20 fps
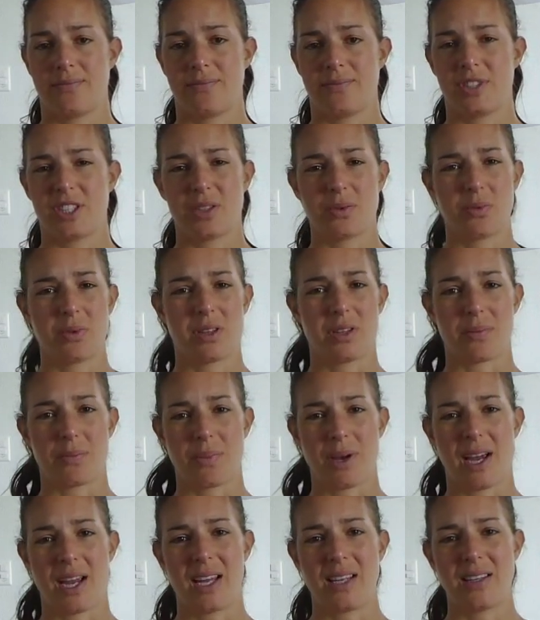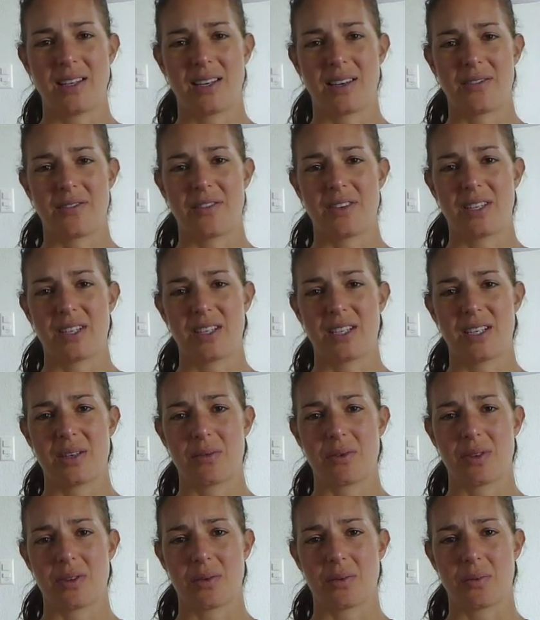just with the pain that I'm feeling
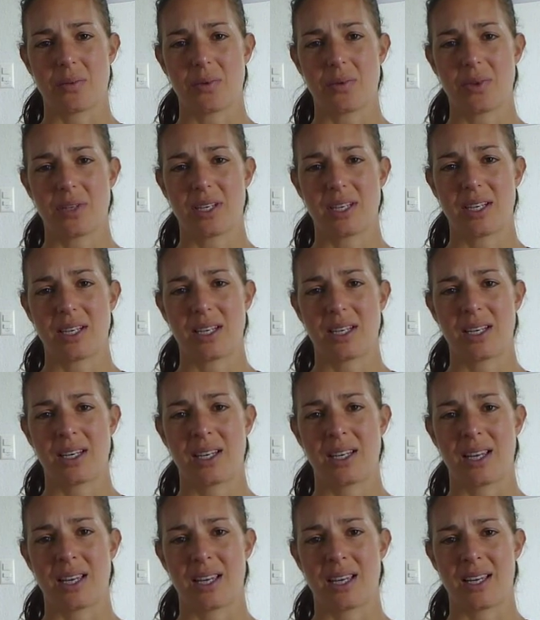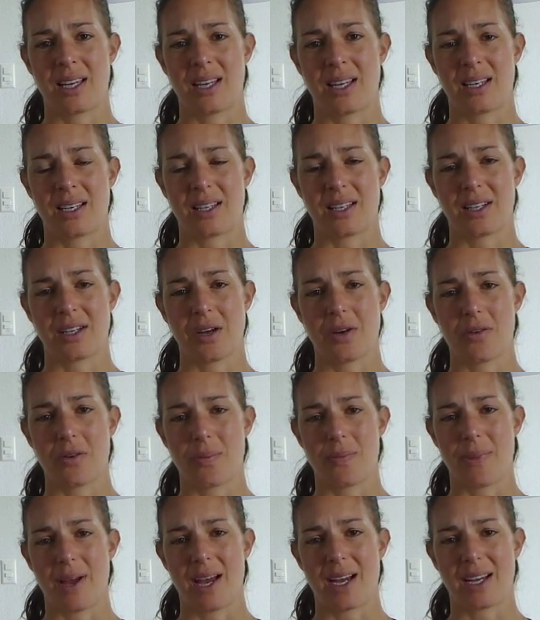with the walking and the lower
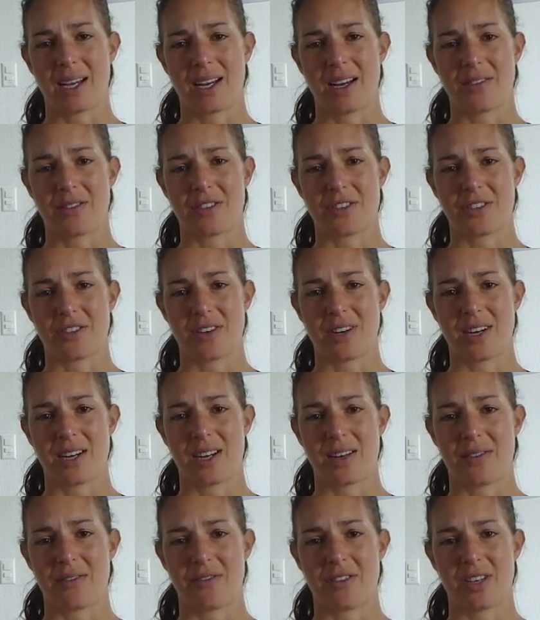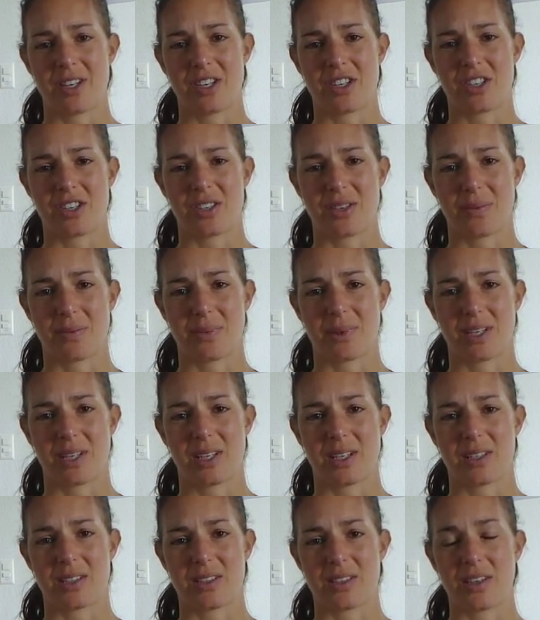back after I finish
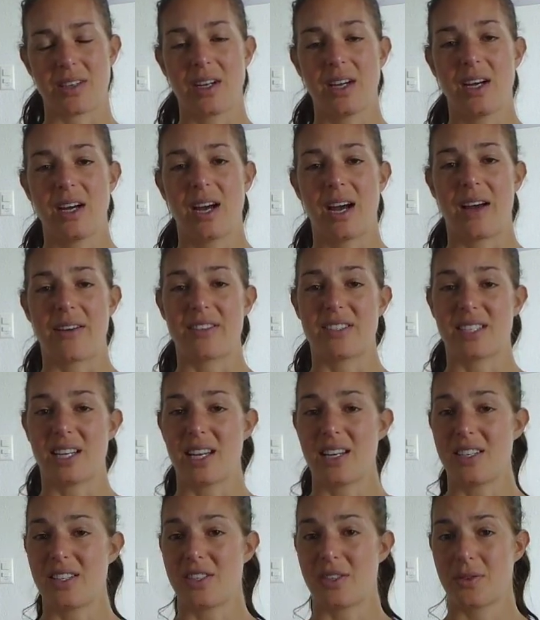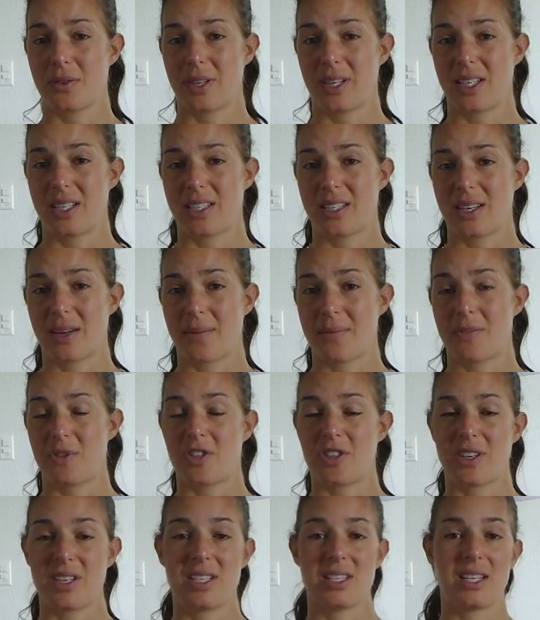something. So I started doing some
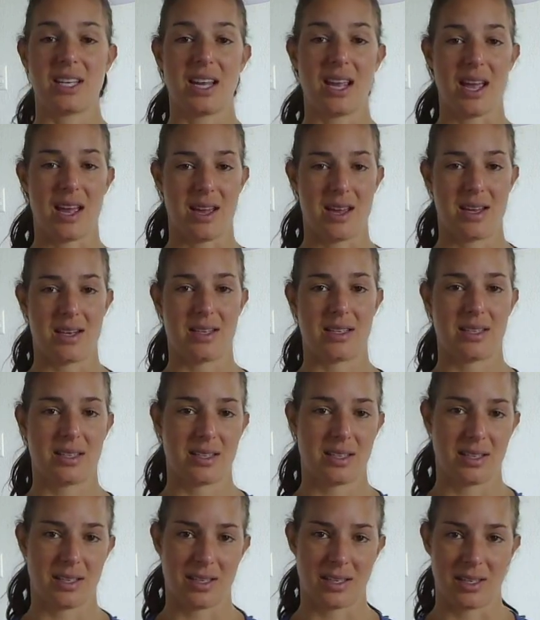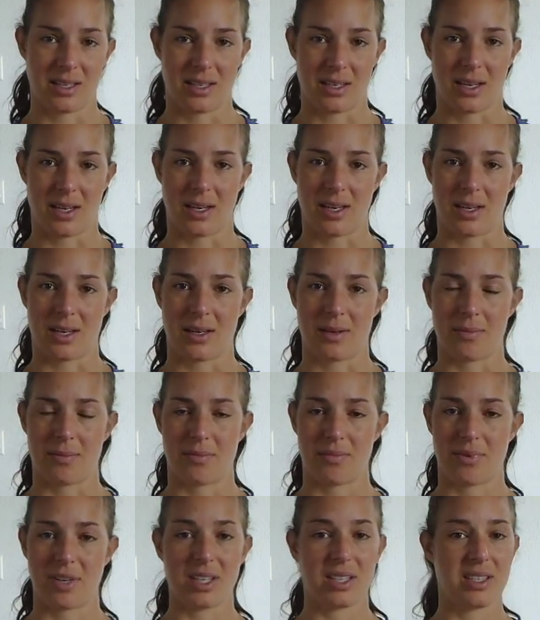Tracy Anderson
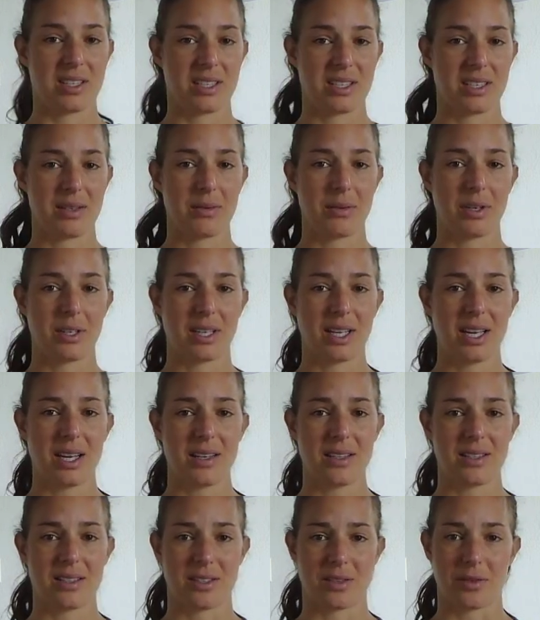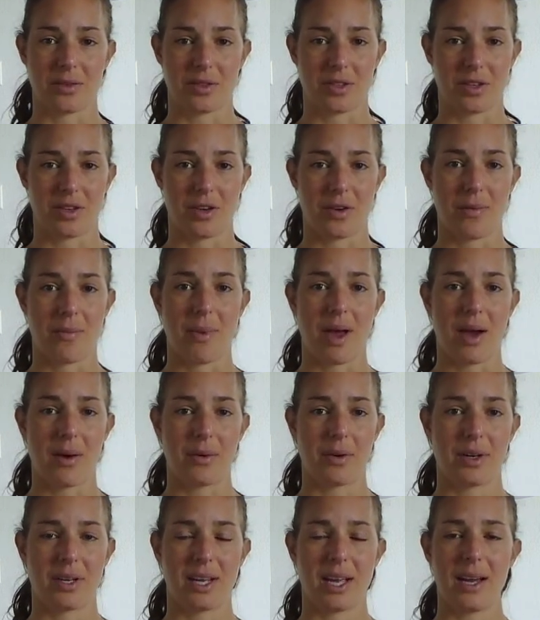pregnancy workouts and also her mat
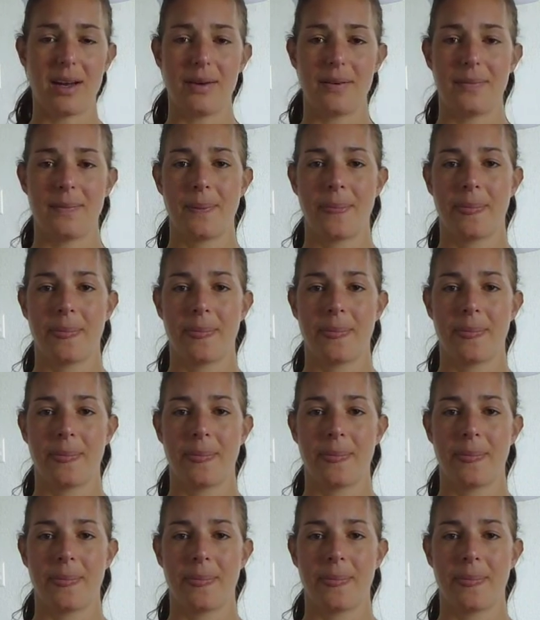workout,